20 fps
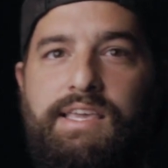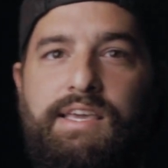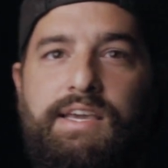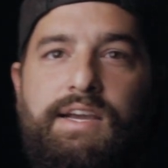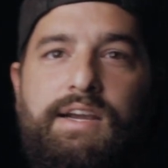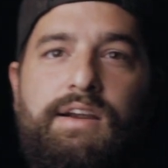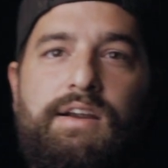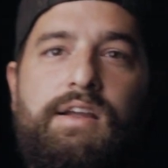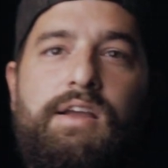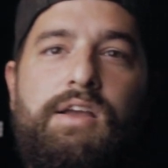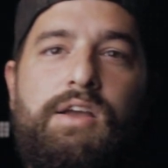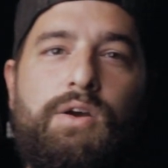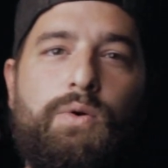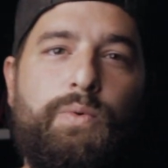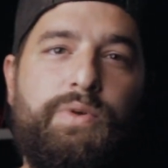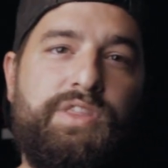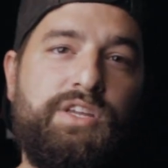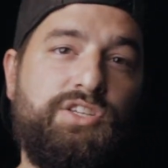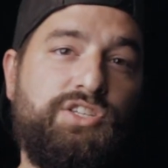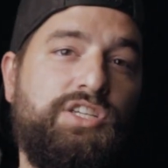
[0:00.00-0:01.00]
here
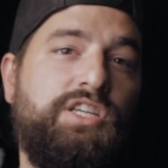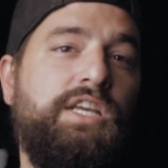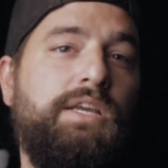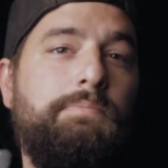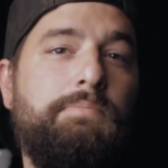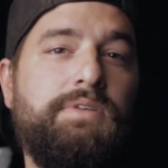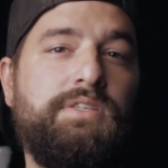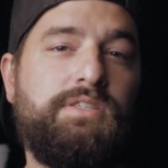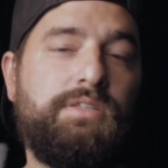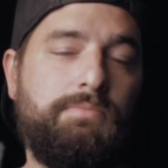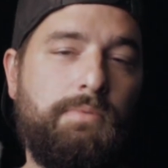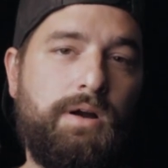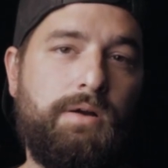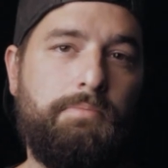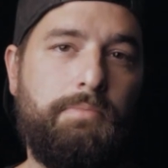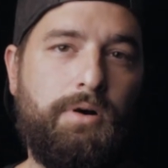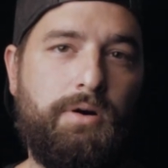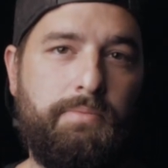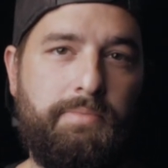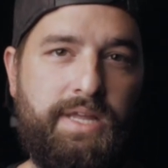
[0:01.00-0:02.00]
with a cheap
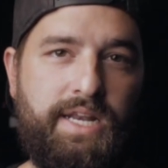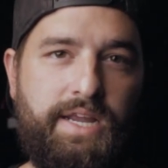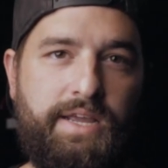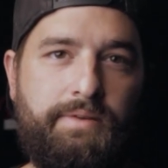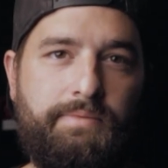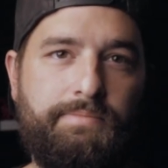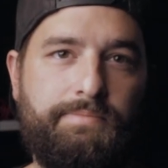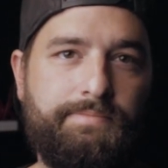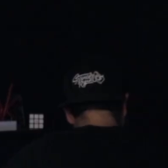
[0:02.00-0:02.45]
smart bulb in it.